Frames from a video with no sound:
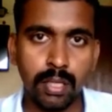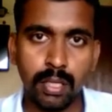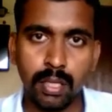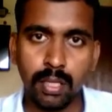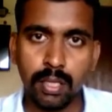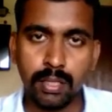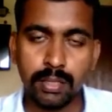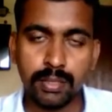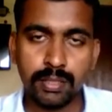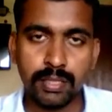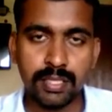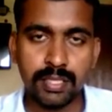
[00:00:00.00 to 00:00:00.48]

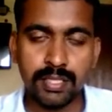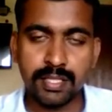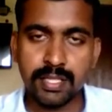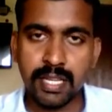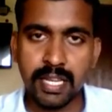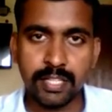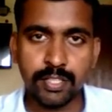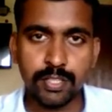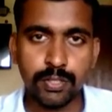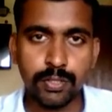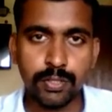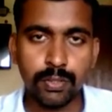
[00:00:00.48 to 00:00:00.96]
These
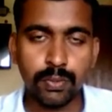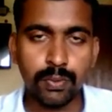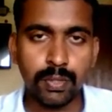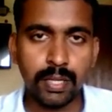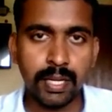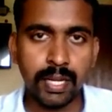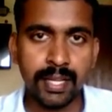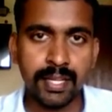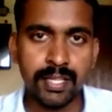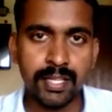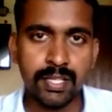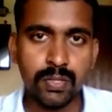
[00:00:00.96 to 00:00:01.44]
latitude
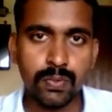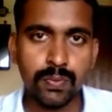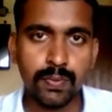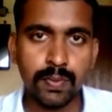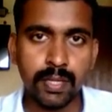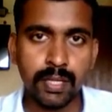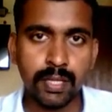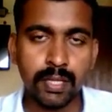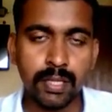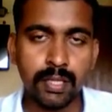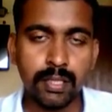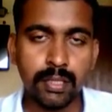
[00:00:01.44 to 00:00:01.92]
lines
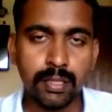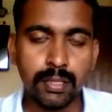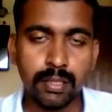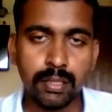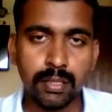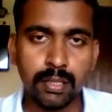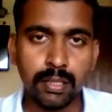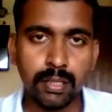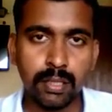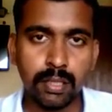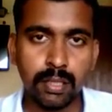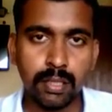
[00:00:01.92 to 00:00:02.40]
were
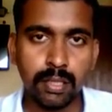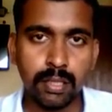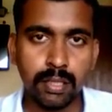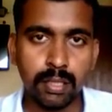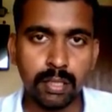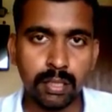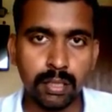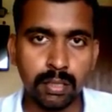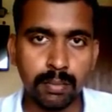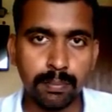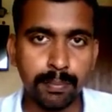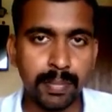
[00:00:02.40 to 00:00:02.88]

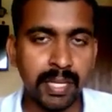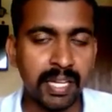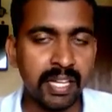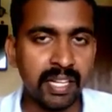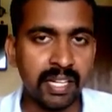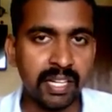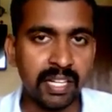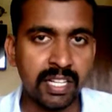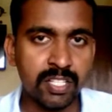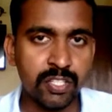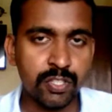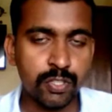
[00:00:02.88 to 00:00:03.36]
parallel
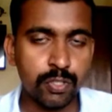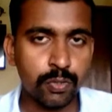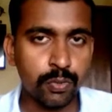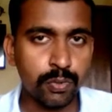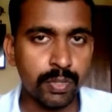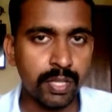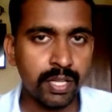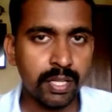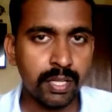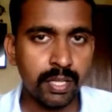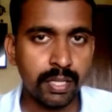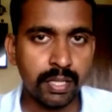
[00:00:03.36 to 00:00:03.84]
to
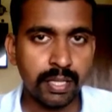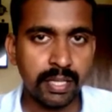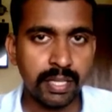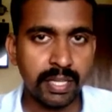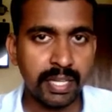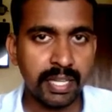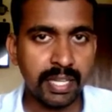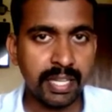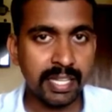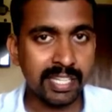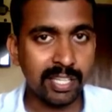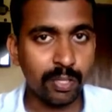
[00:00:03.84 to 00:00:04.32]
the
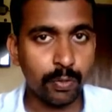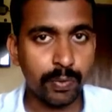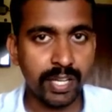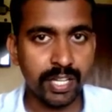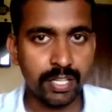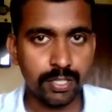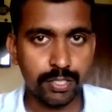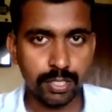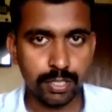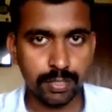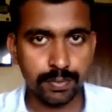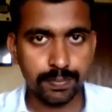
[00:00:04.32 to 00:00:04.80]

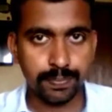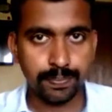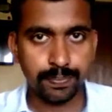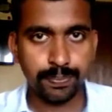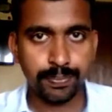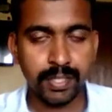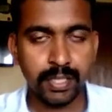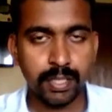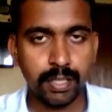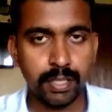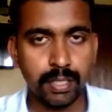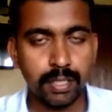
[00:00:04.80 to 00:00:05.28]
equator.
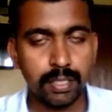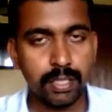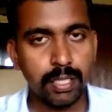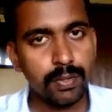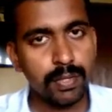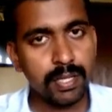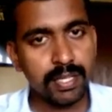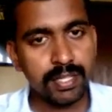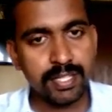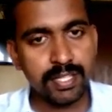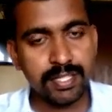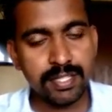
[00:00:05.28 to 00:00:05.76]
Now let
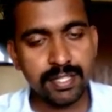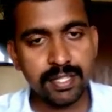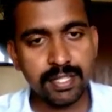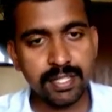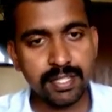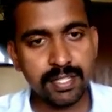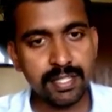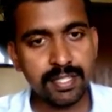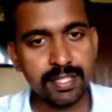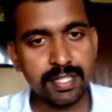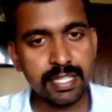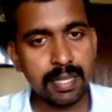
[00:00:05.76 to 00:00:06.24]
us
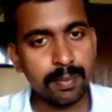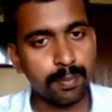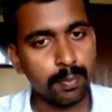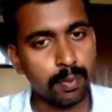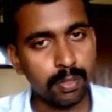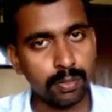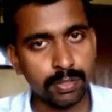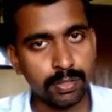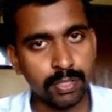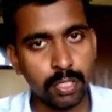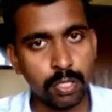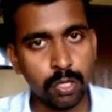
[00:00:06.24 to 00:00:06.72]
discuss about
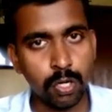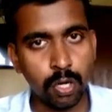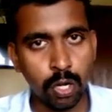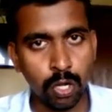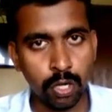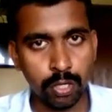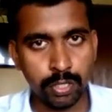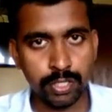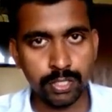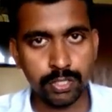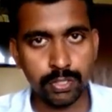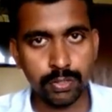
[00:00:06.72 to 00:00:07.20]
the
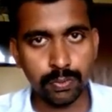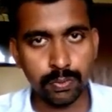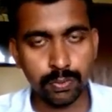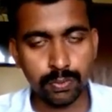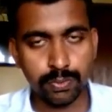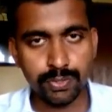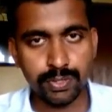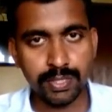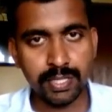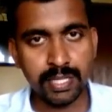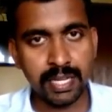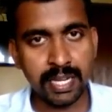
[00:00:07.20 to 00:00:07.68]
longitudes, the
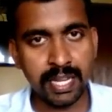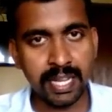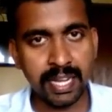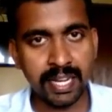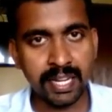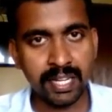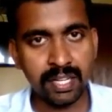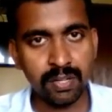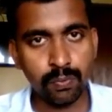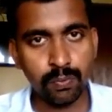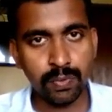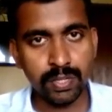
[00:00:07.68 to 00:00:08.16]
line
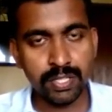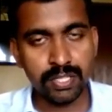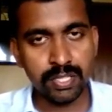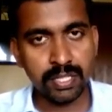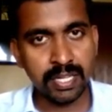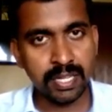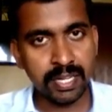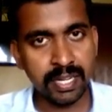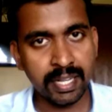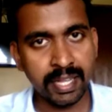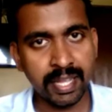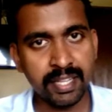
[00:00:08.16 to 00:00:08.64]
which
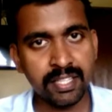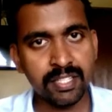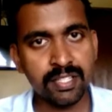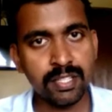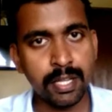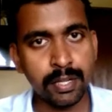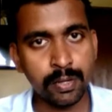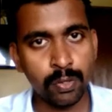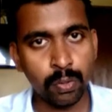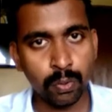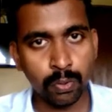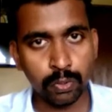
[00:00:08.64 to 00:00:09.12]
connects the
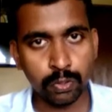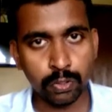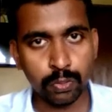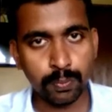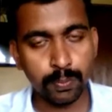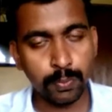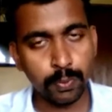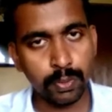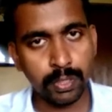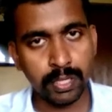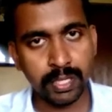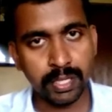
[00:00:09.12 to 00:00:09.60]
North
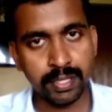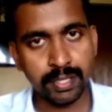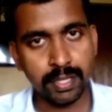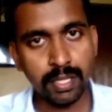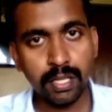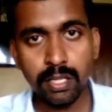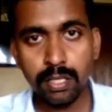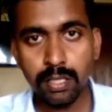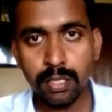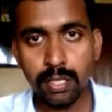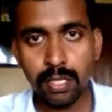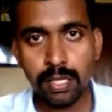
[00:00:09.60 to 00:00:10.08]
Pole and the
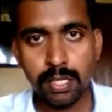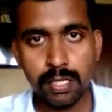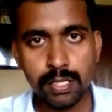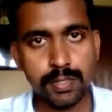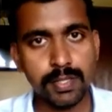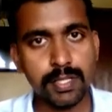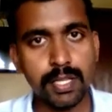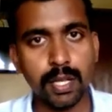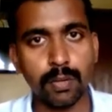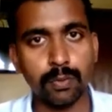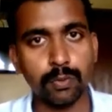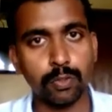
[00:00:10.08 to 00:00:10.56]

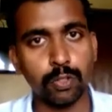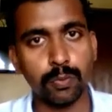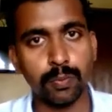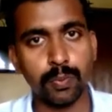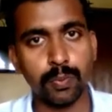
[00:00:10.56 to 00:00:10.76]
South Pole.